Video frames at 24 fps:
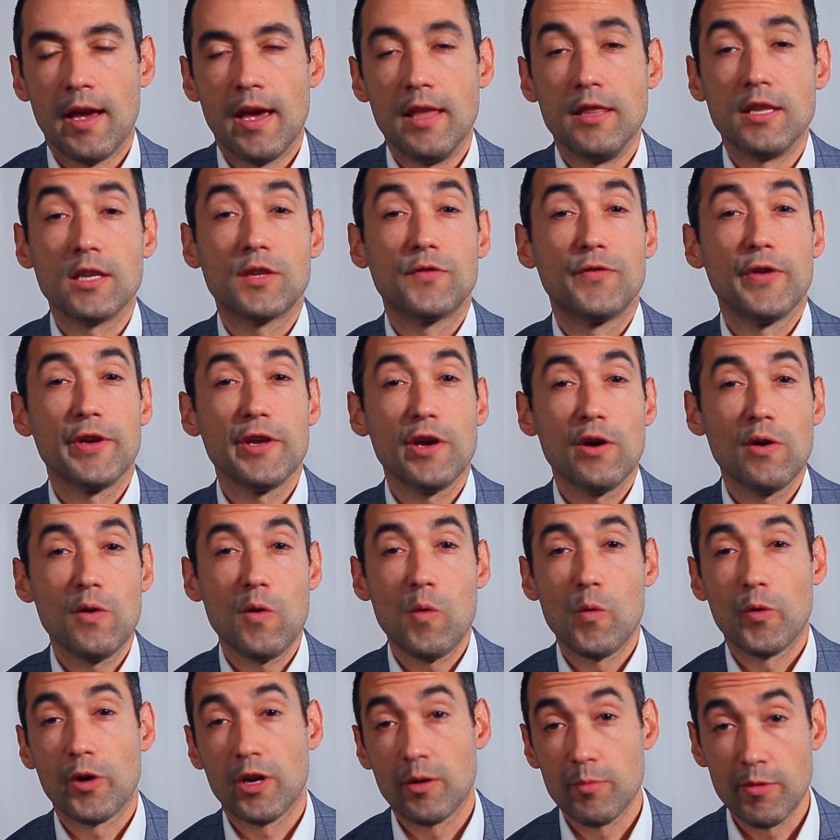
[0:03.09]
In this video,
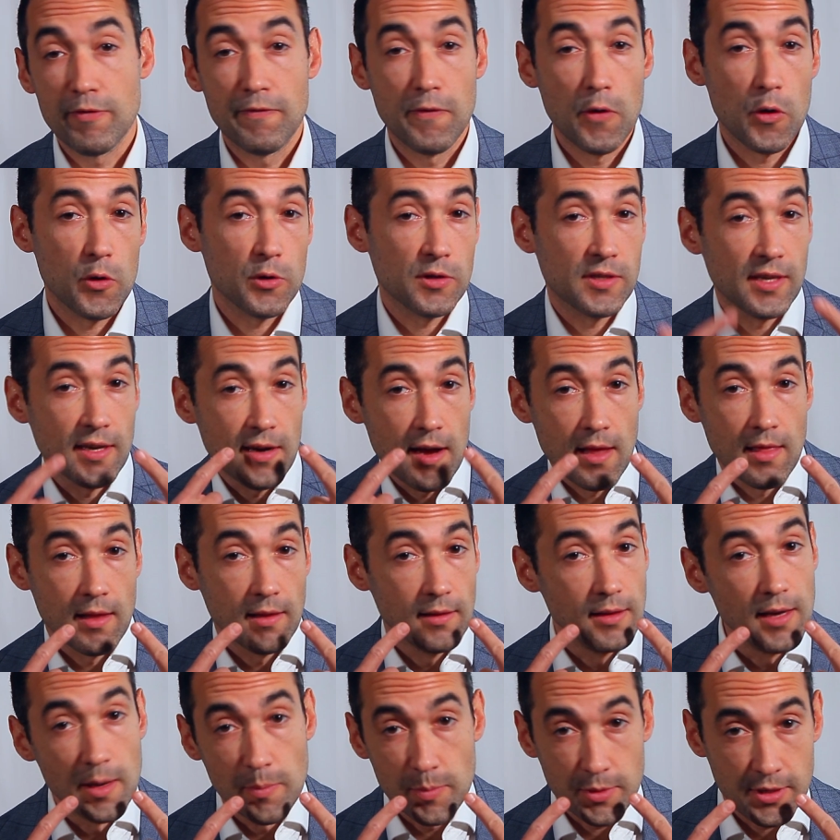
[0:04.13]
we're going to be focusing on the
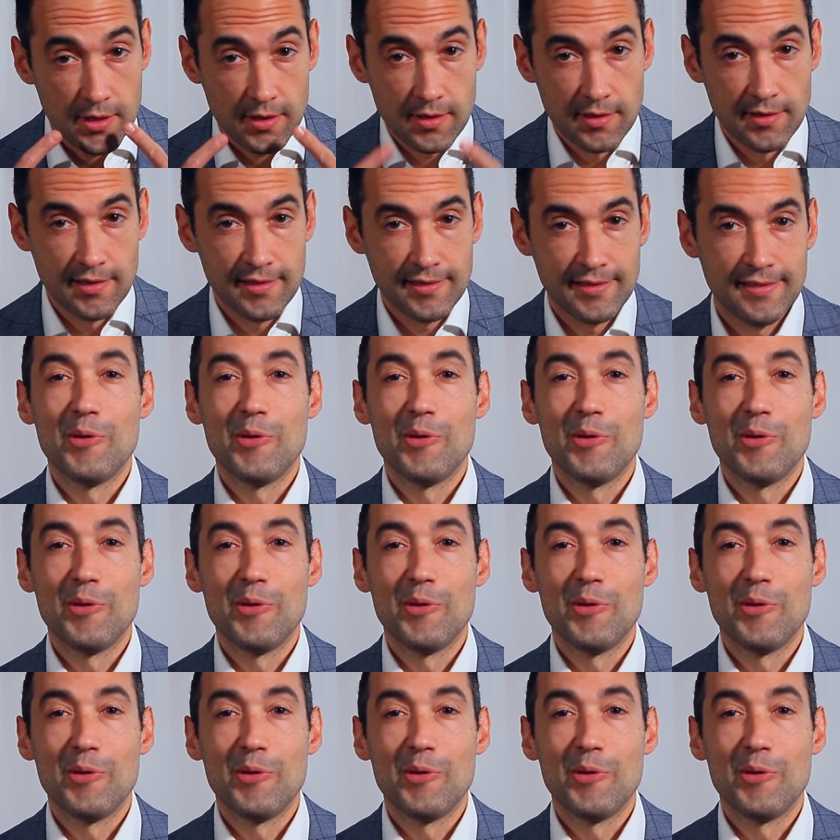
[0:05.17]
lips.